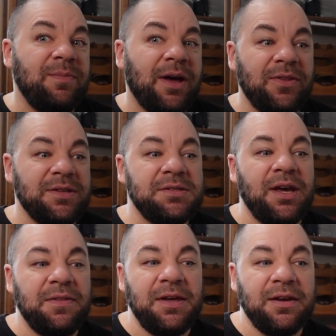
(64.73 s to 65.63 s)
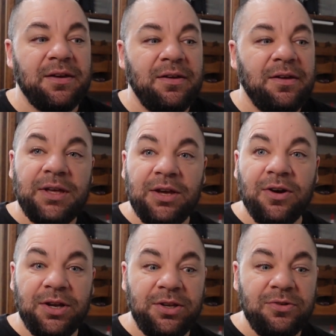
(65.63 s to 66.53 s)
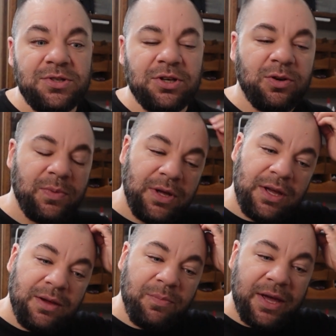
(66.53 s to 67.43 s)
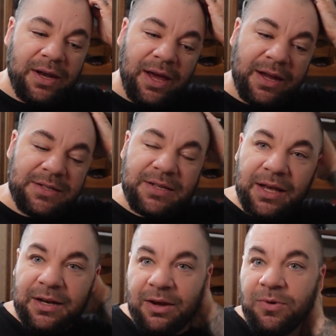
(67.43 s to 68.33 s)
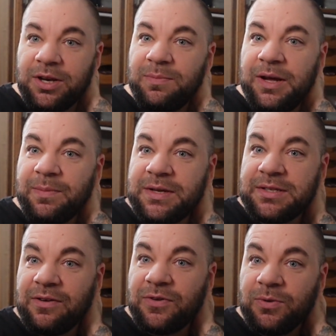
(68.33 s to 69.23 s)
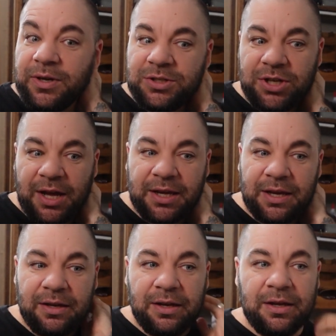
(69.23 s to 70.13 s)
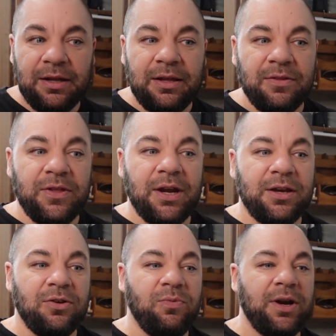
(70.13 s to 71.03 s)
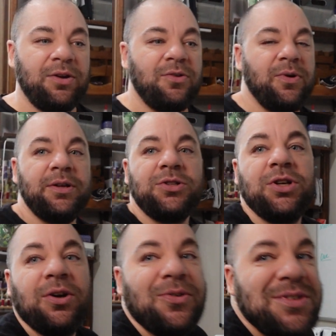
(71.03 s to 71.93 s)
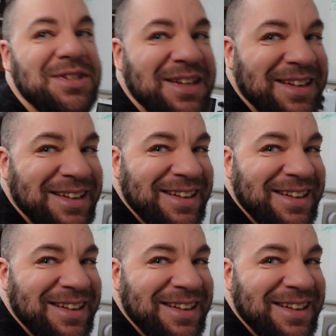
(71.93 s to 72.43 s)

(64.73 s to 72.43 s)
about this, I think, here on YouTube, but I decided I wanted to make myself a quilt jacket that I could wear to quilt shows.